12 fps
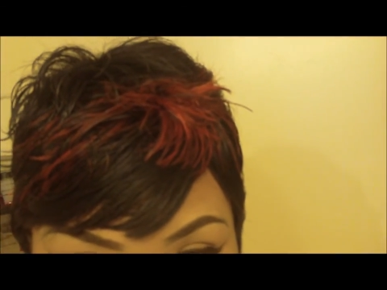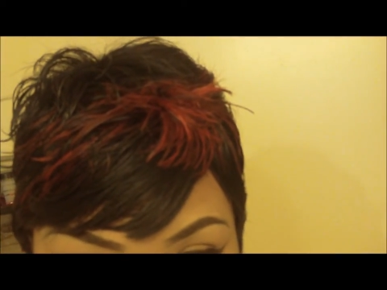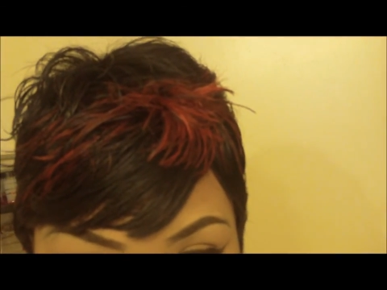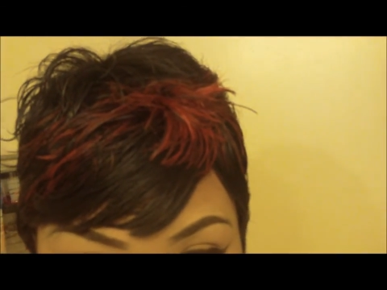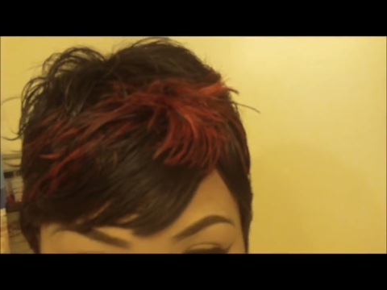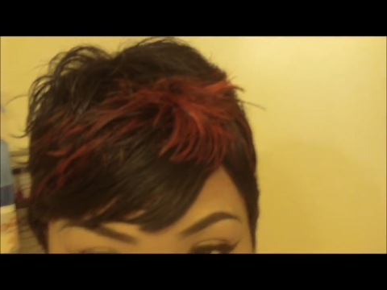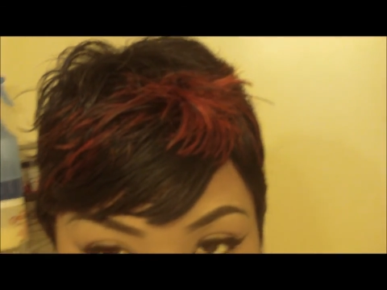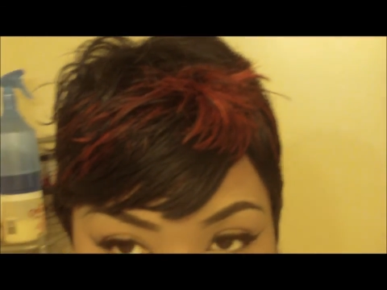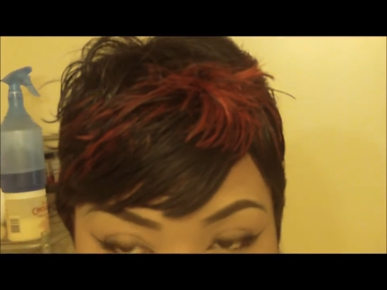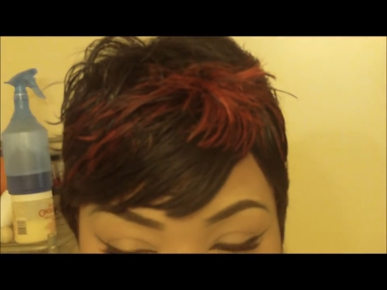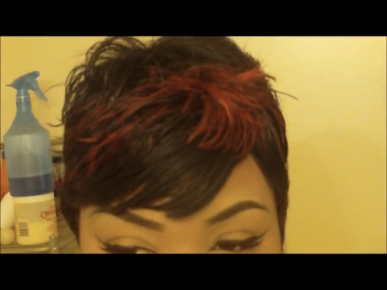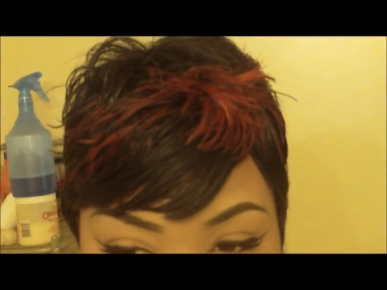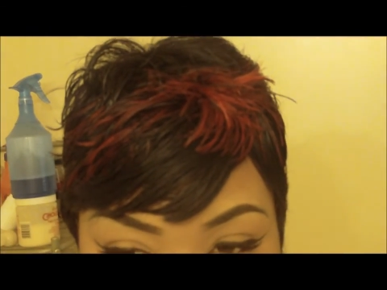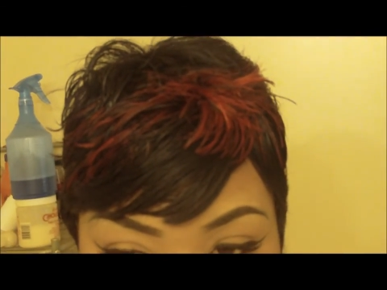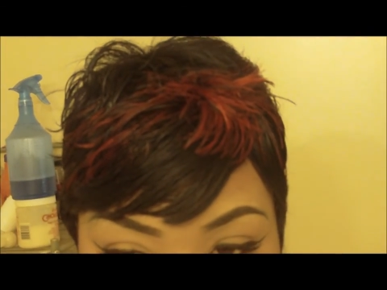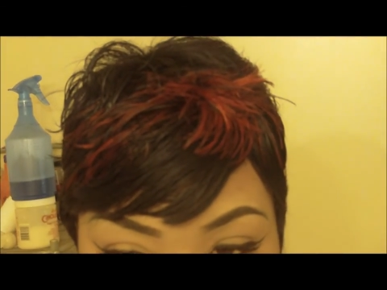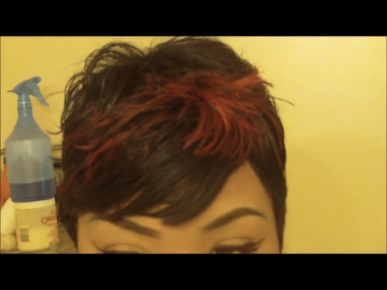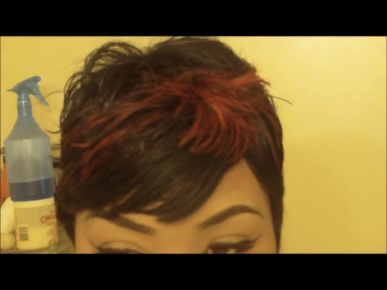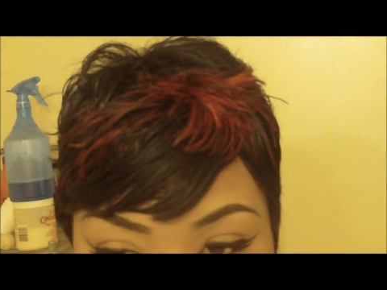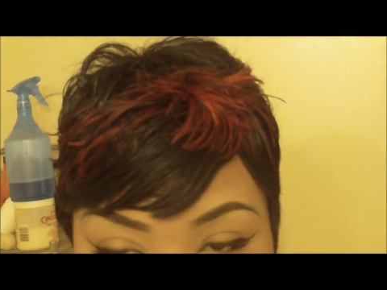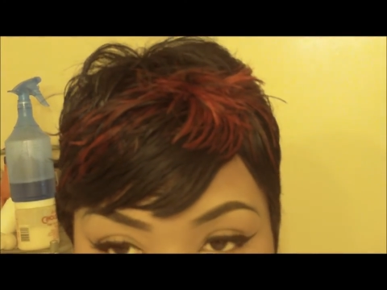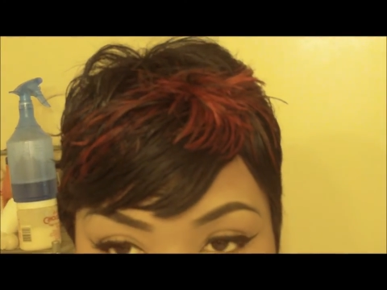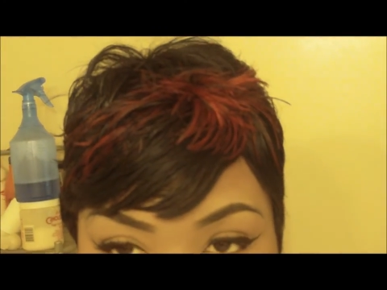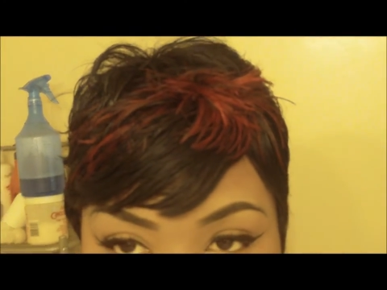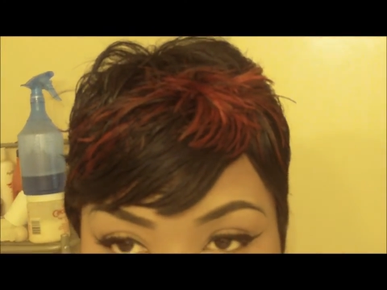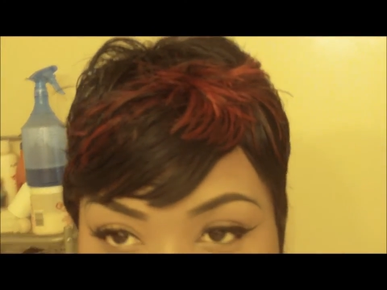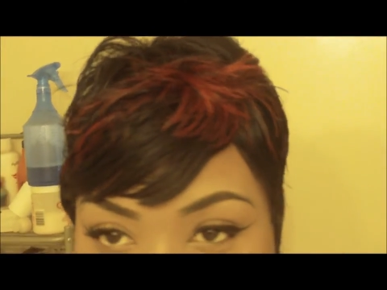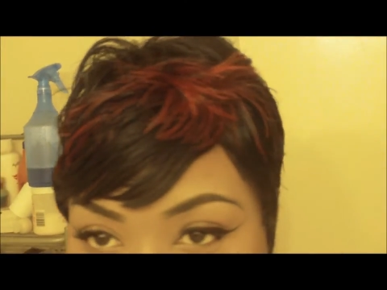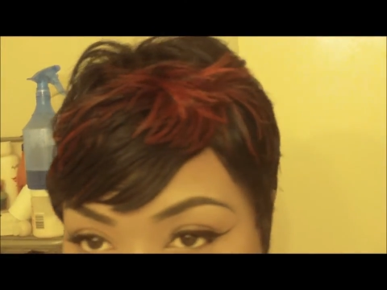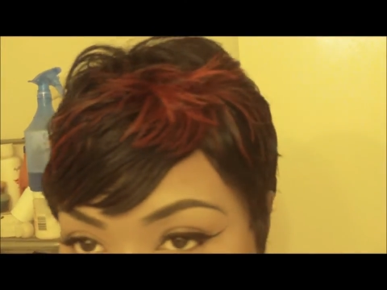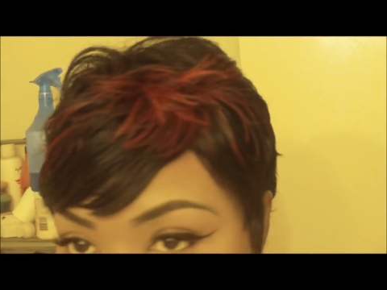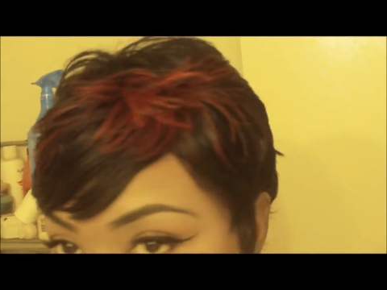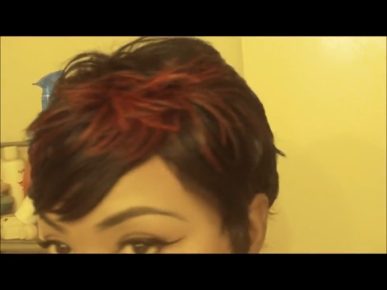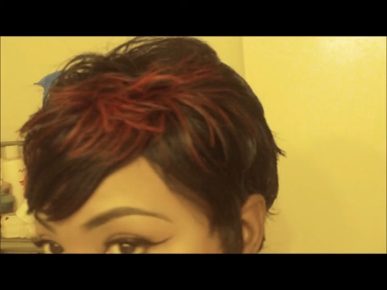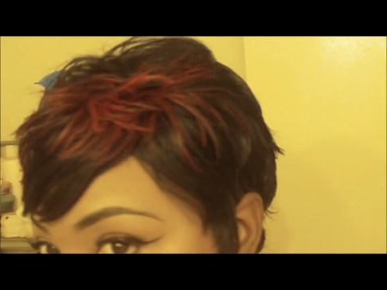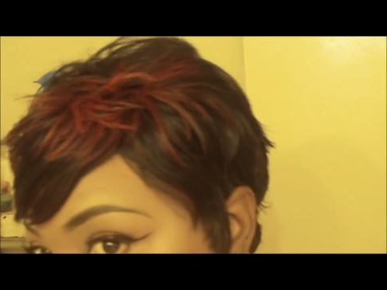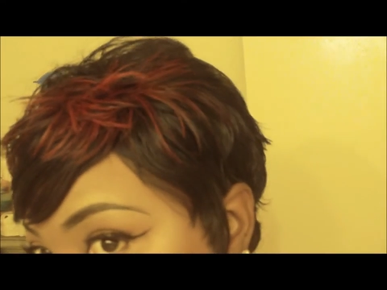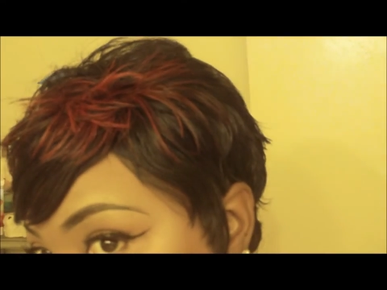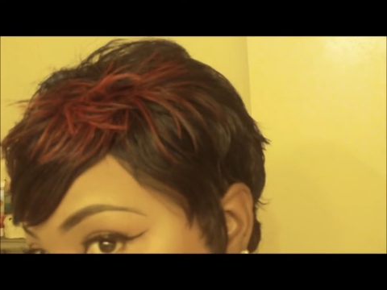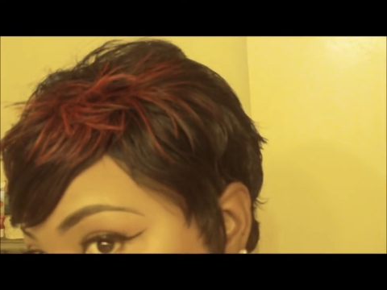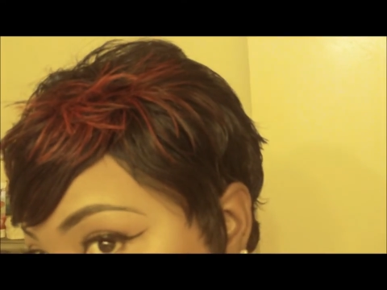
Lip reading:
Nobody's mouth can be seen.